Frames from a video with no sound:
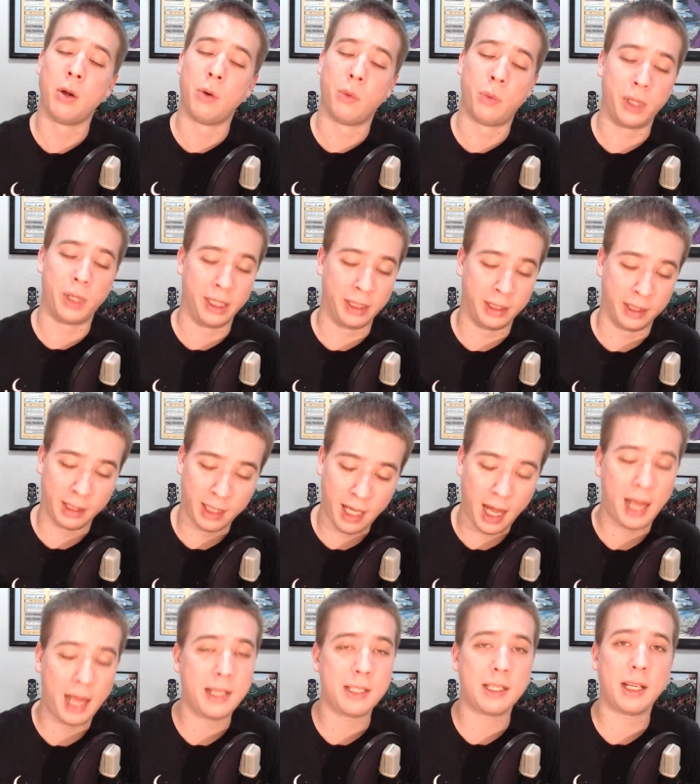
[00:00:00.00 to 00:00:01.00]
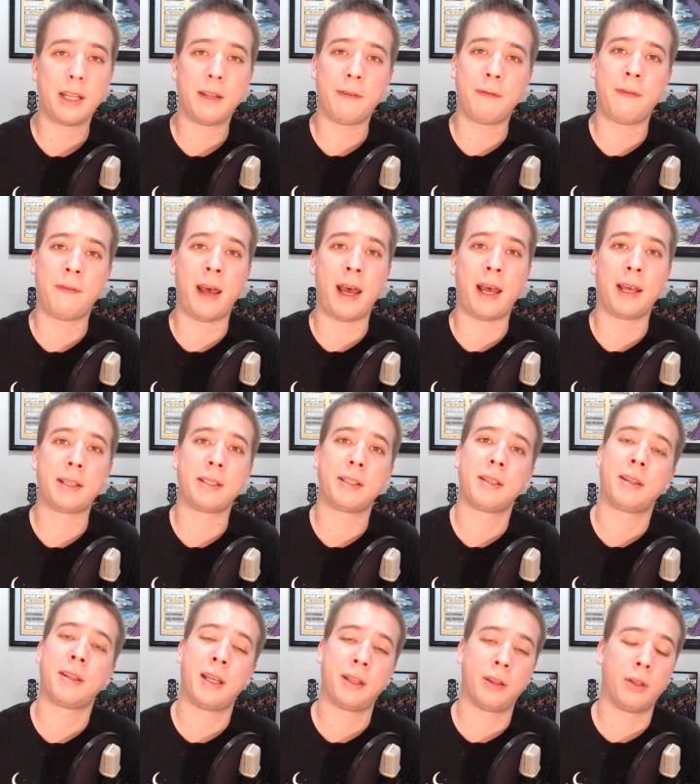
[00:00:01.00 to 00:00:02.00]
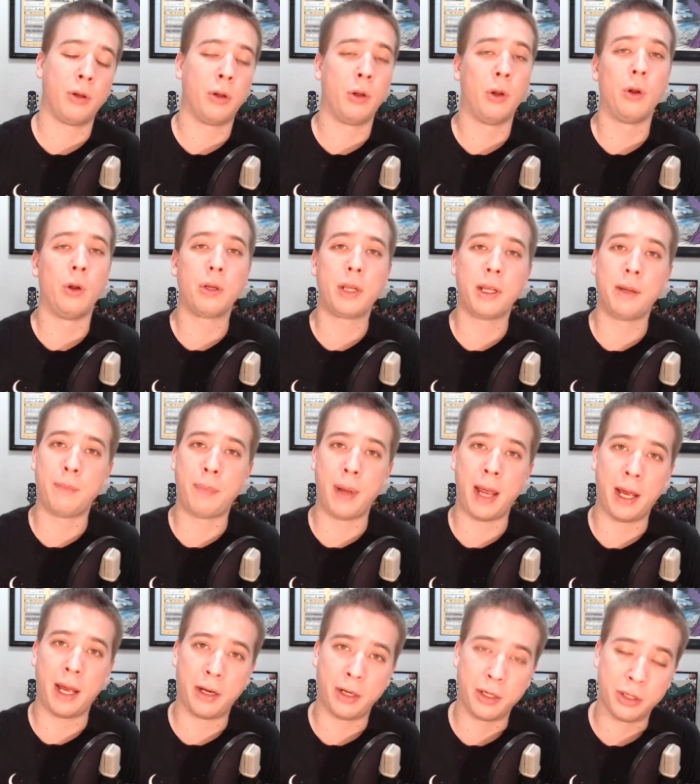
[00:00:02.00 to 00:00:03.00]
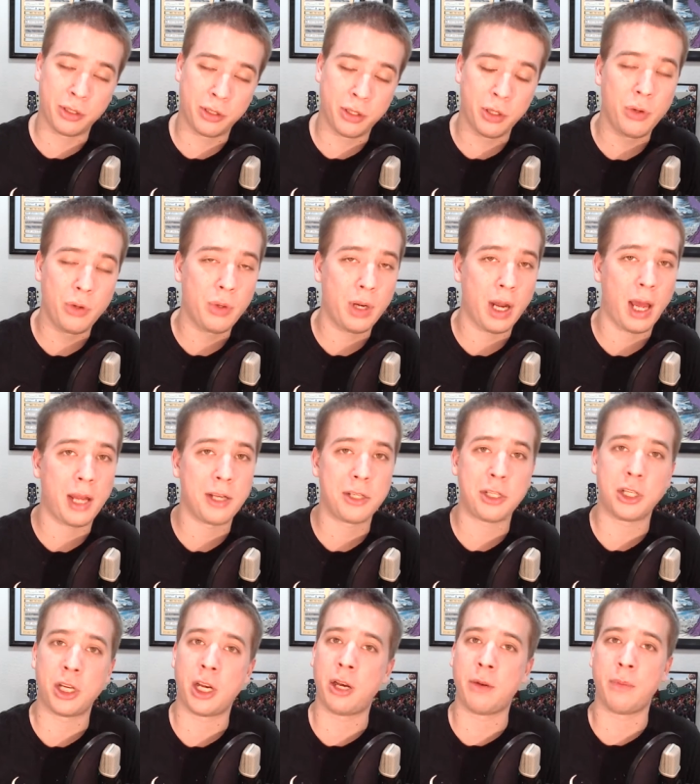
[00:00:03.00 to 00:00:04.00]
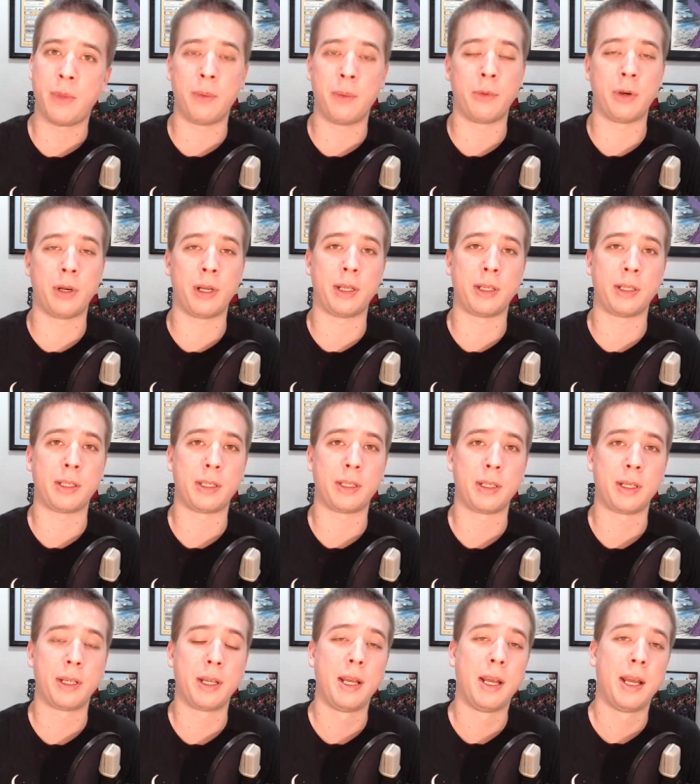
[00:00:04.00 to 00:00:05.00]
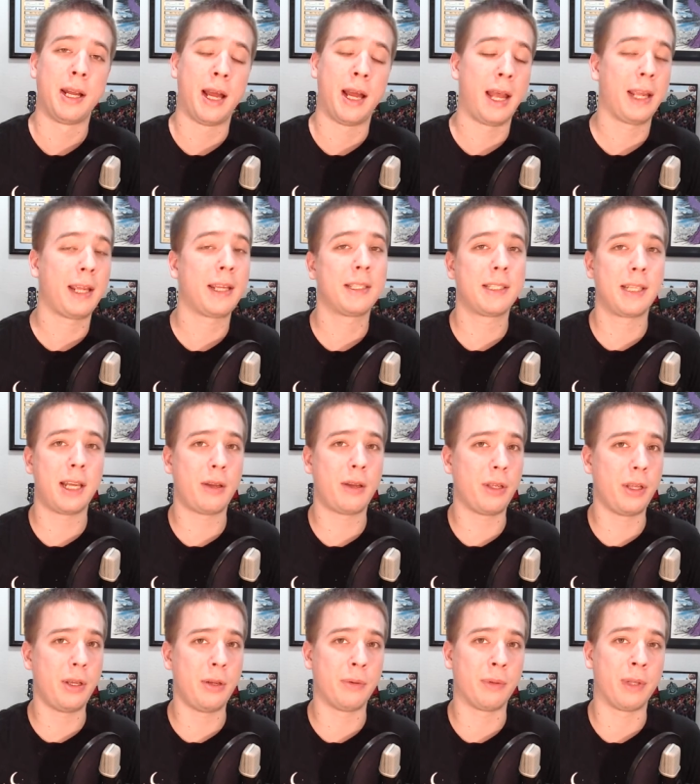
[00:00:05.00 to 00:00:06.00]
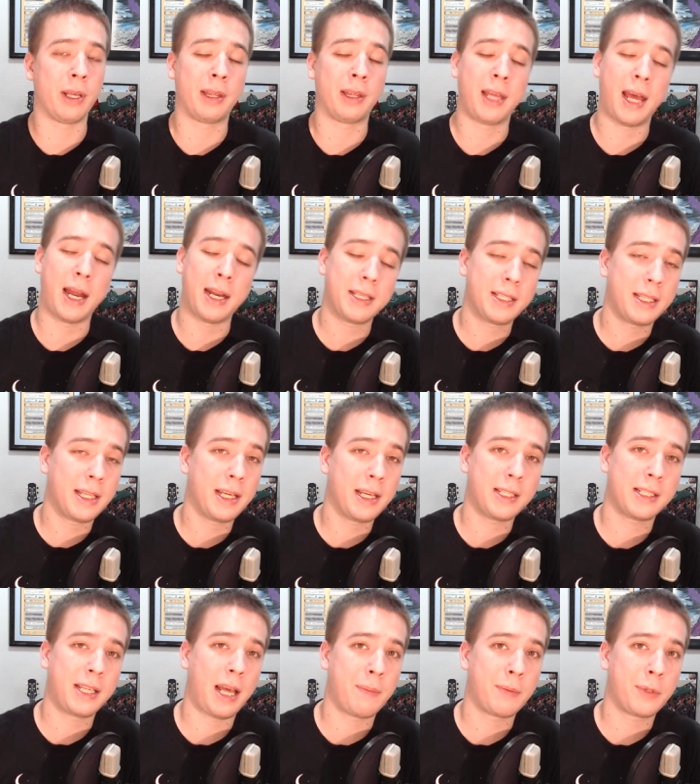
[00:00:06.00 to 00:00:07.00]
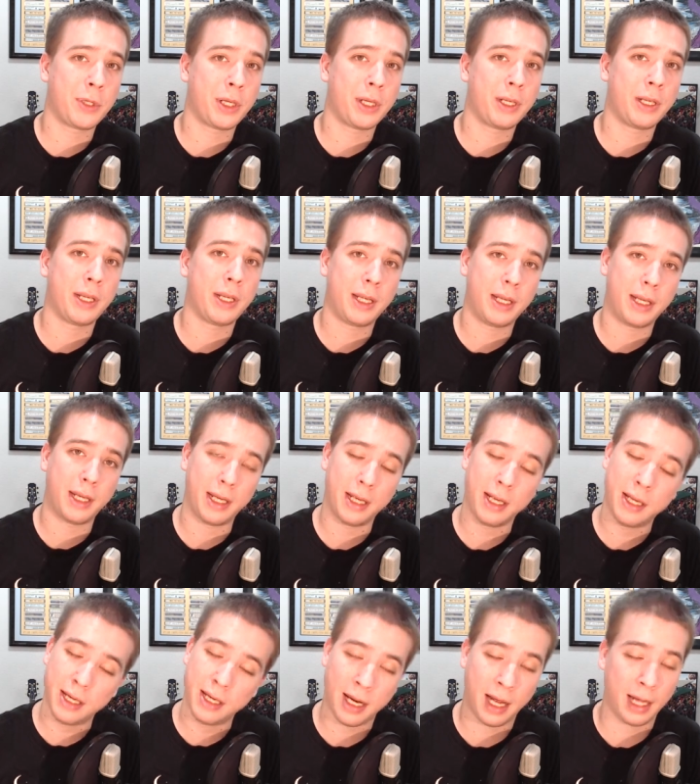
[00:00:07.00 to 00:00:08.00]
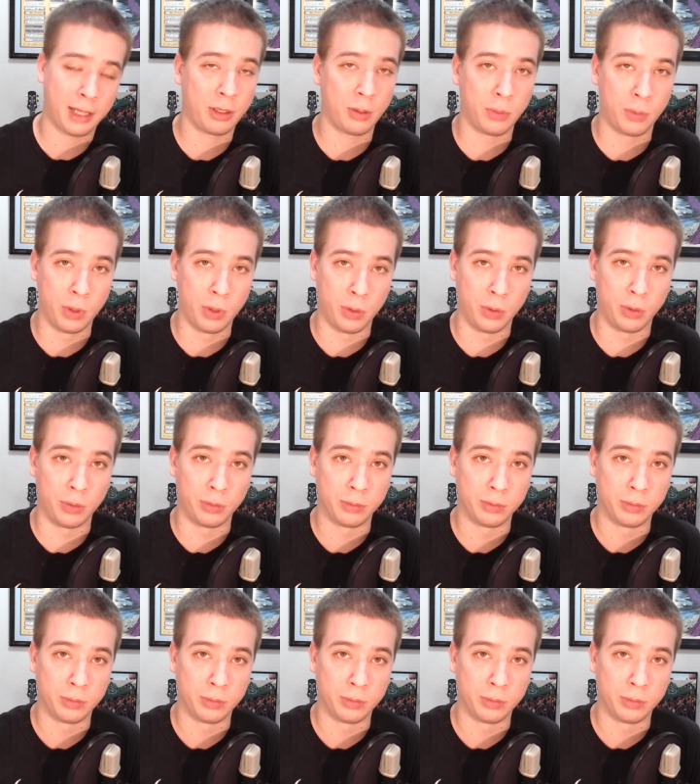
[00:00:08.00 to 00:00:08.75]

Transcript: relies on the fact that the Hulk and Banner do not share memories. I can tell you that that is the exception and not the rule.